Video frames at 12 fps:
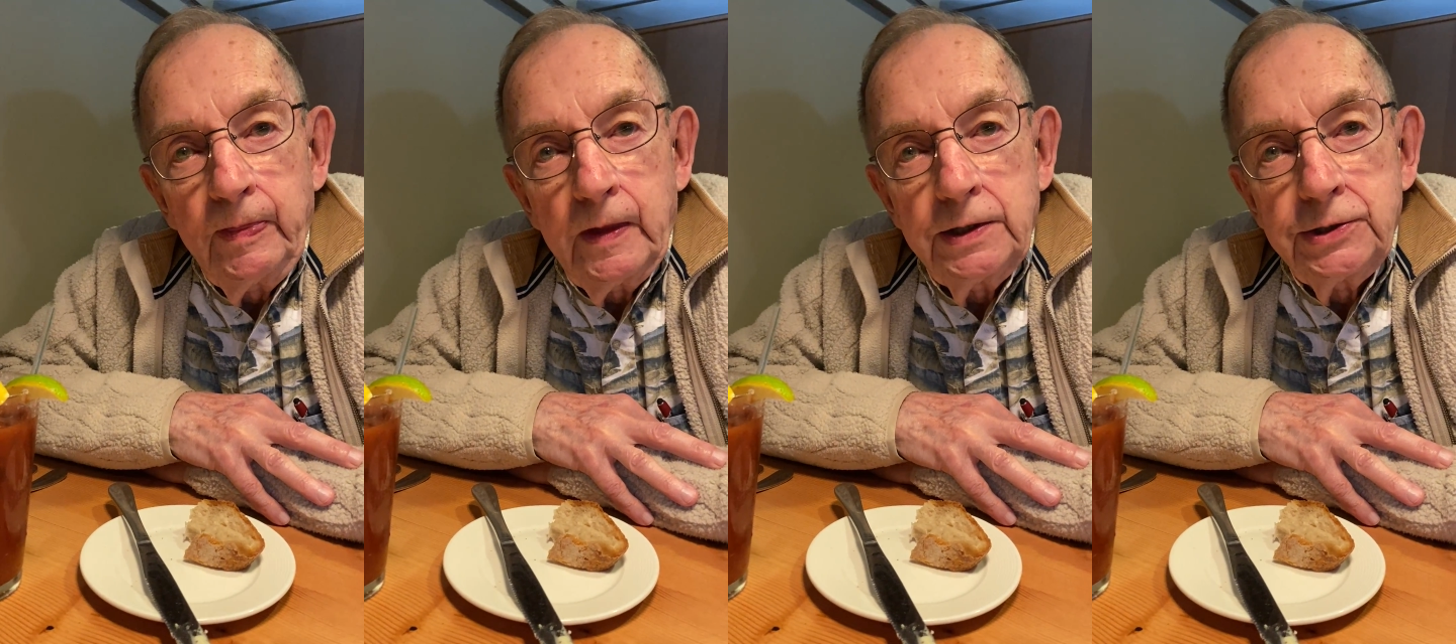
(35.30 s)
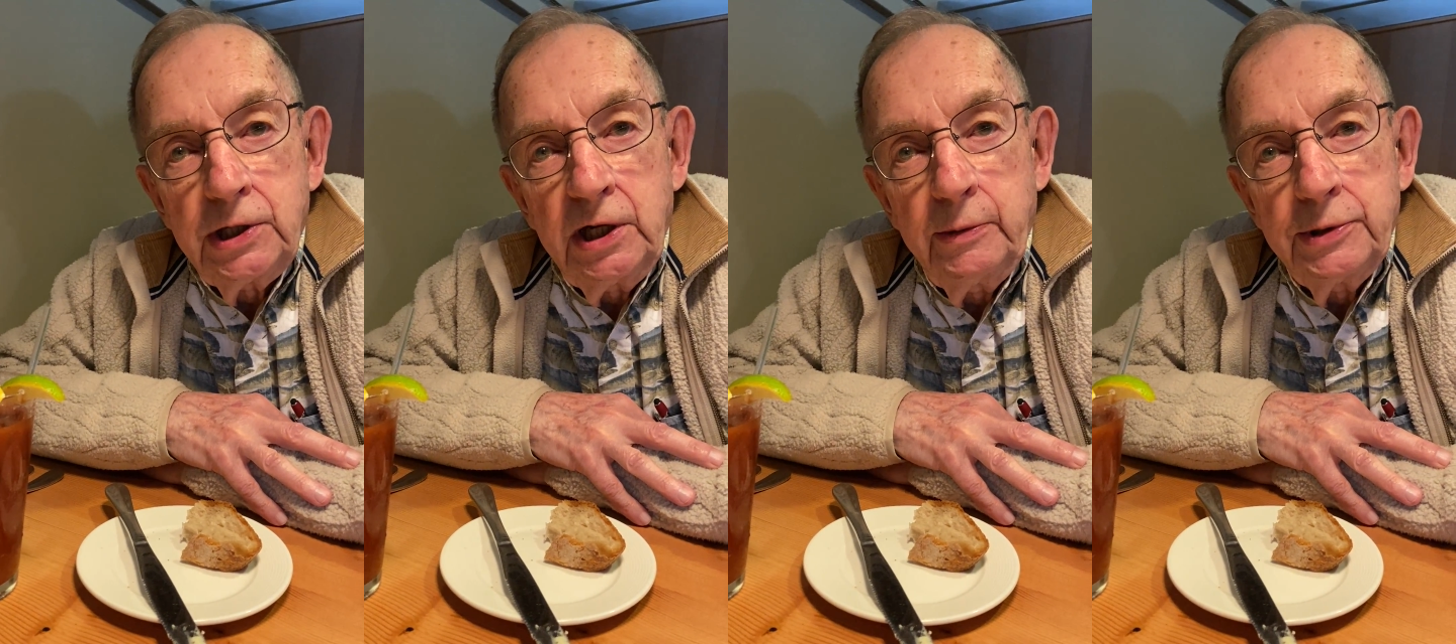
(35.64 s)
I
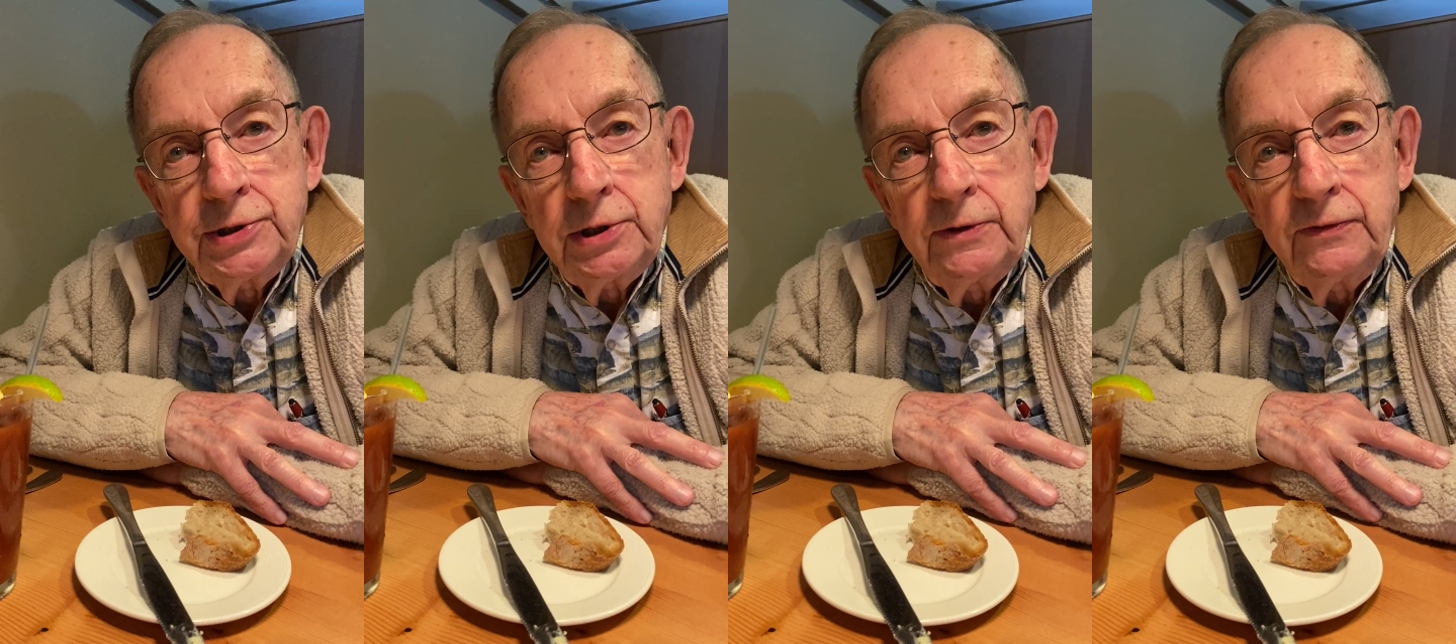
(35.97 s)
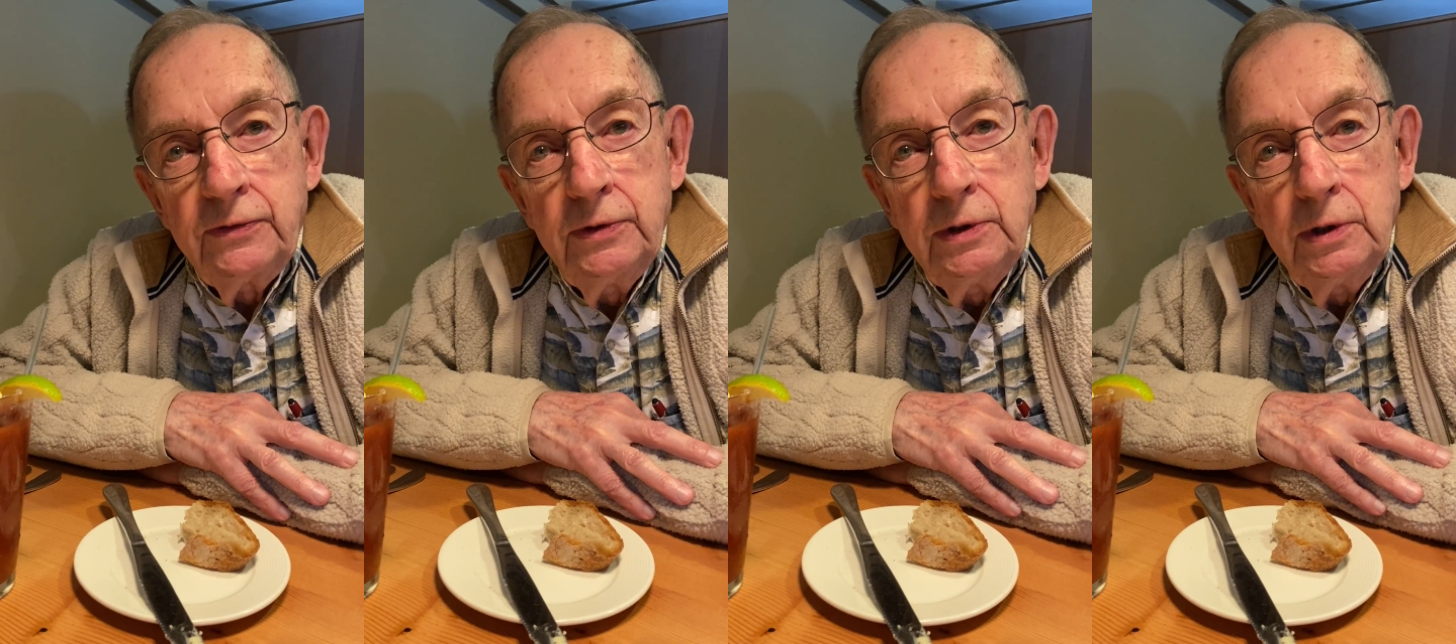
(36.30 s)
said to myself,
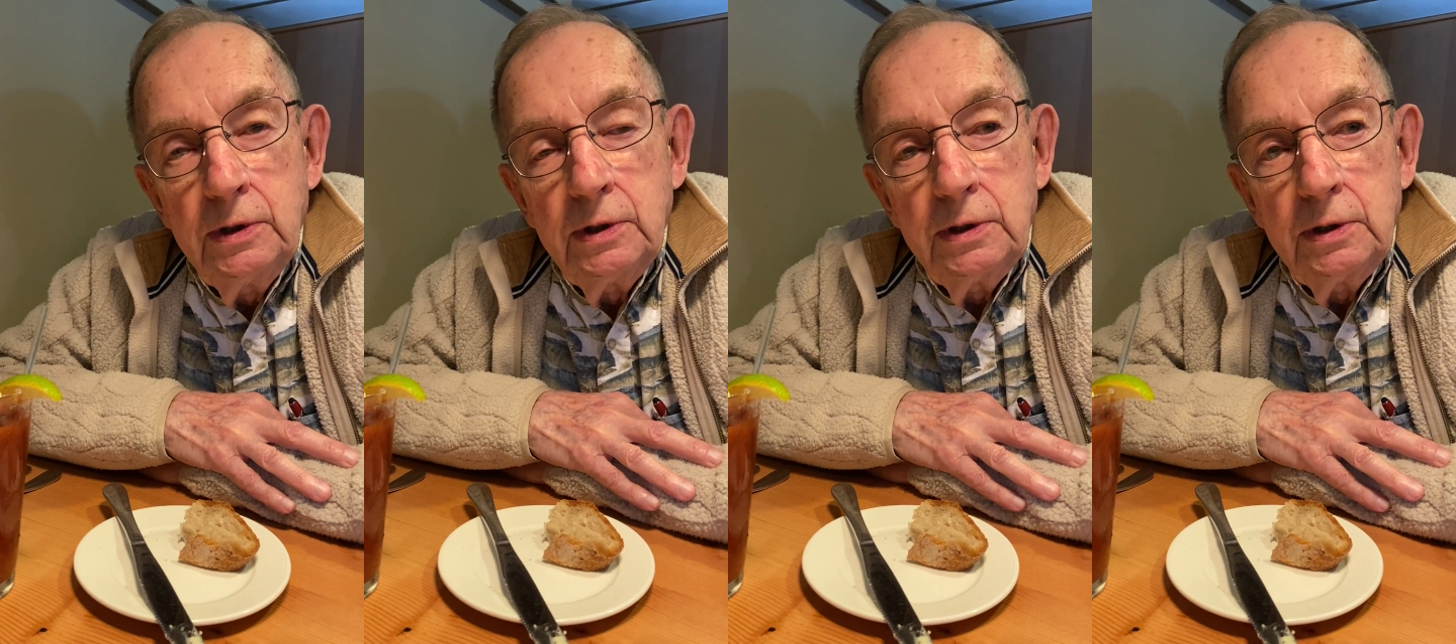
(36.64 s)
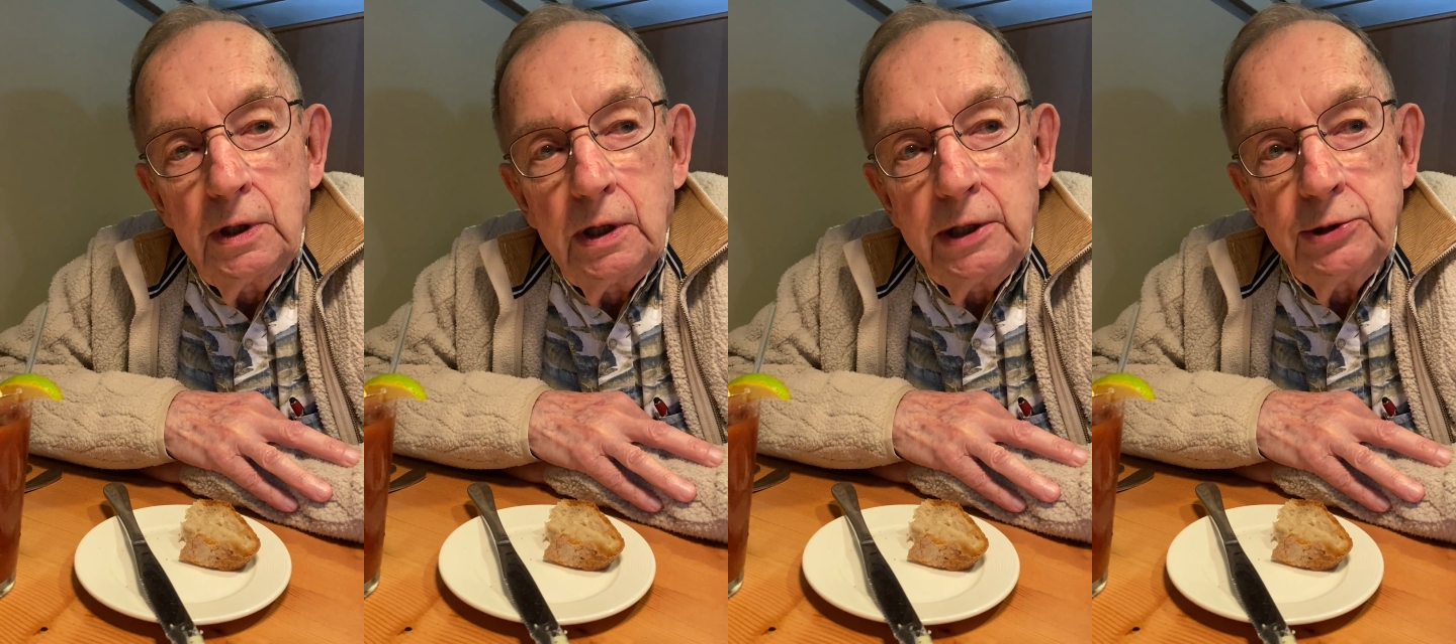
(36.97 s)

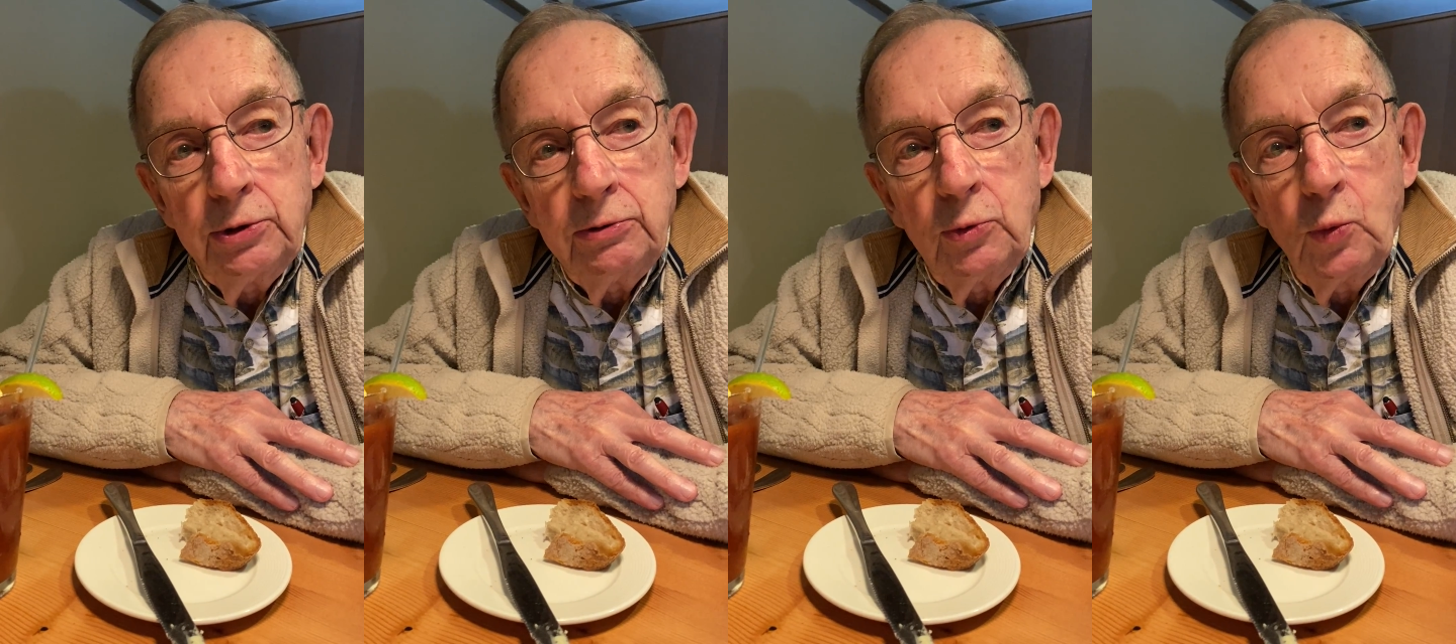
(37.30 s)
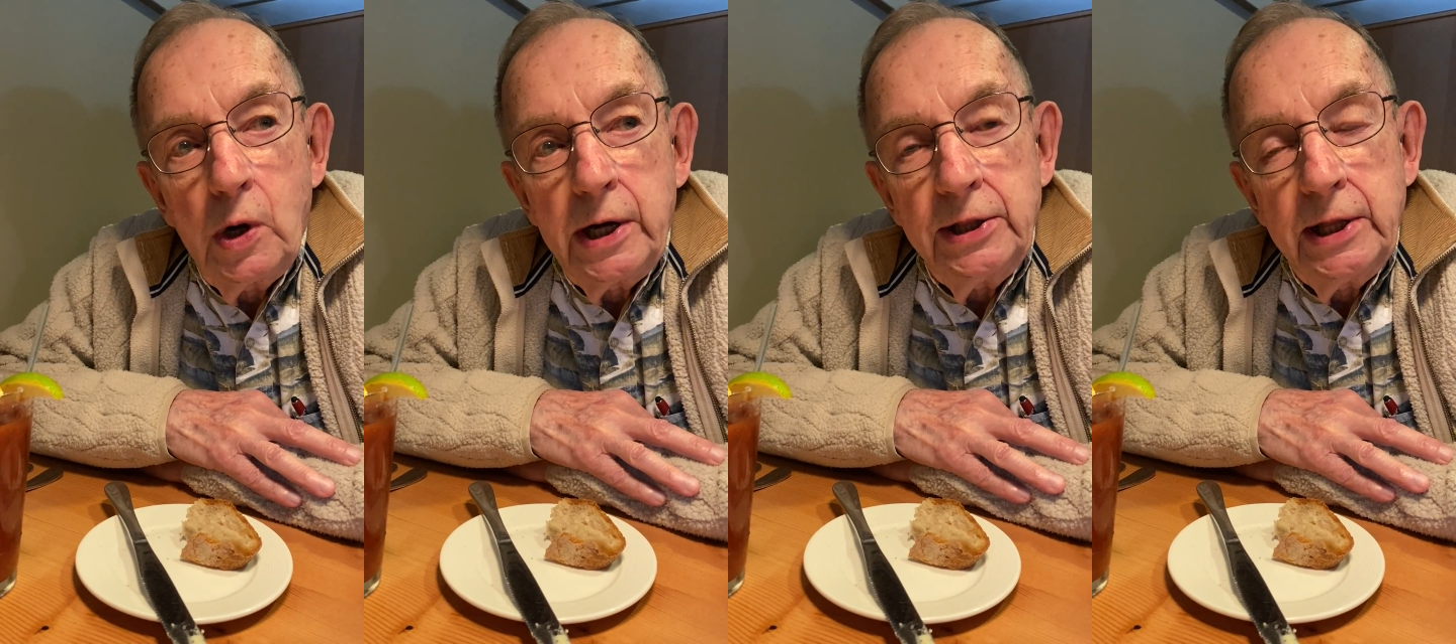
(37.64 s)
I know
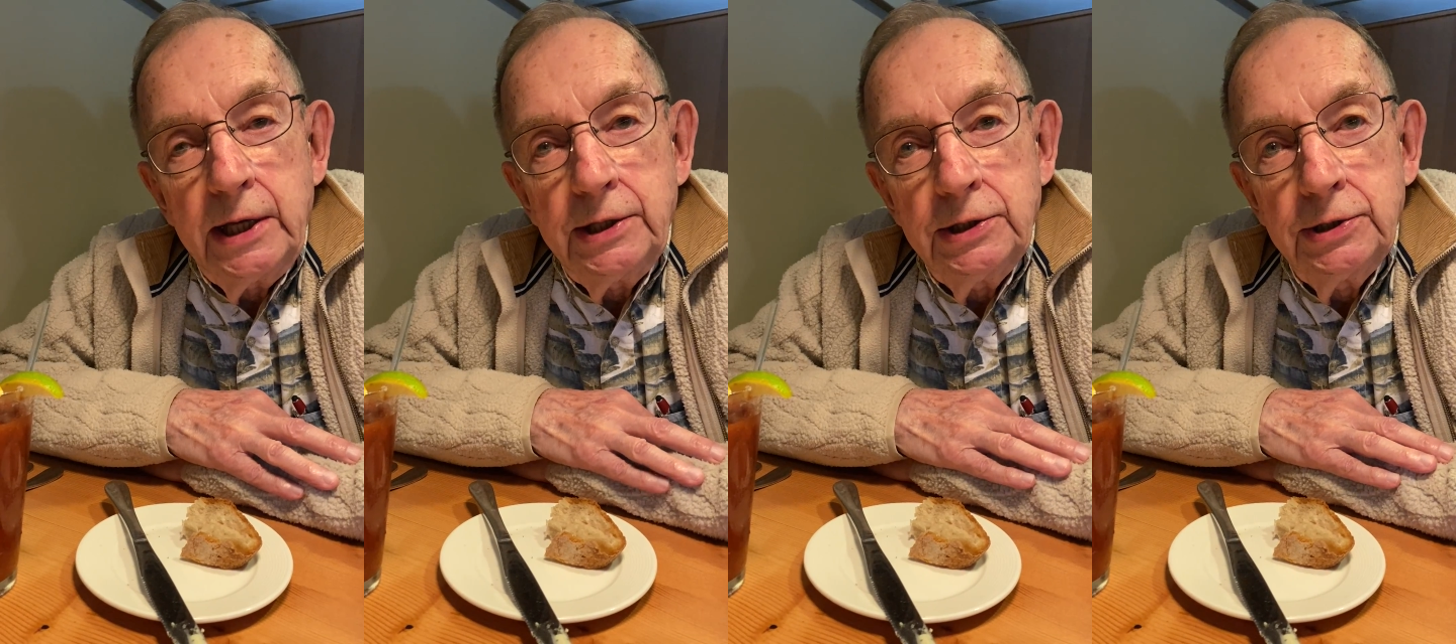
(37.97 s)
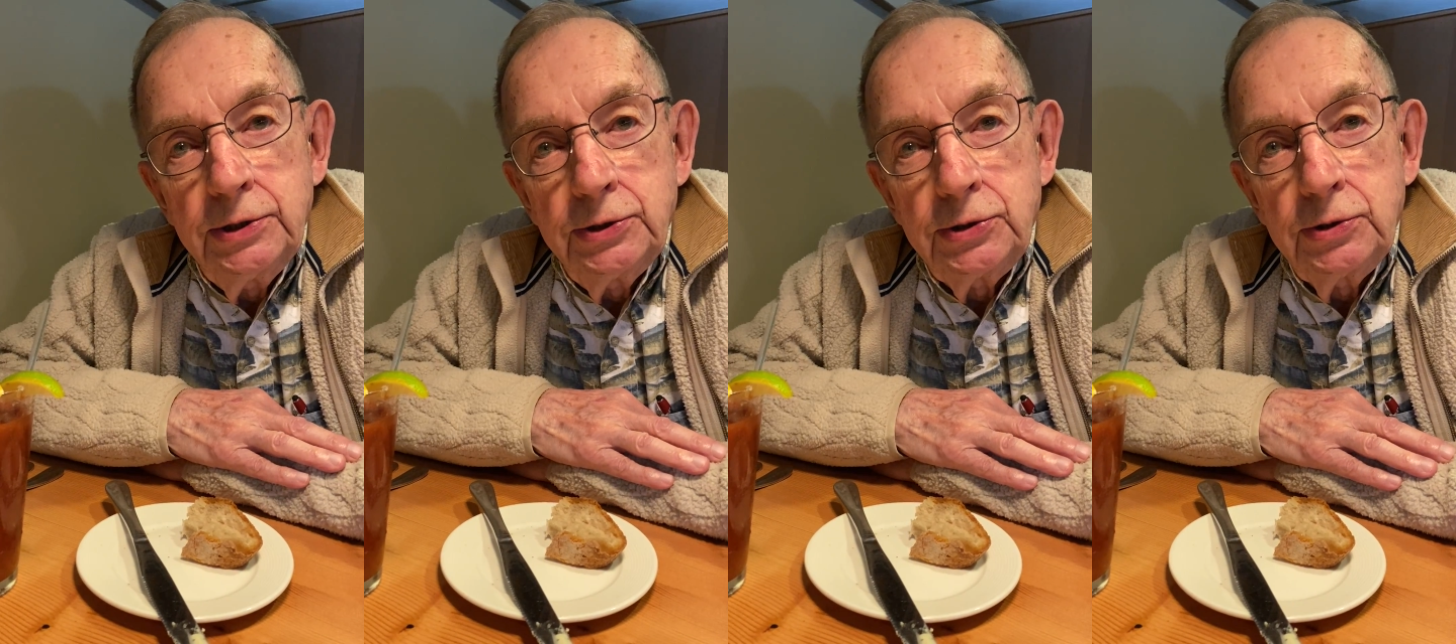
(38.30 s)
why that
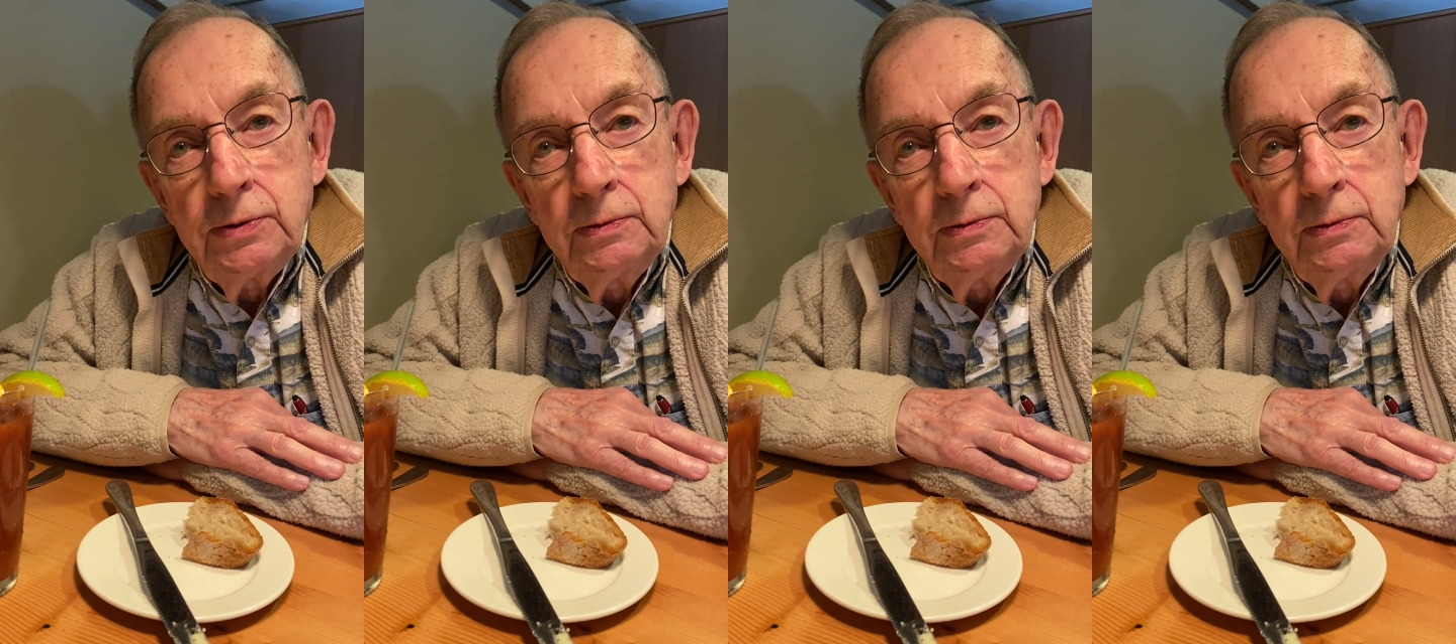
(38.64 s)
is.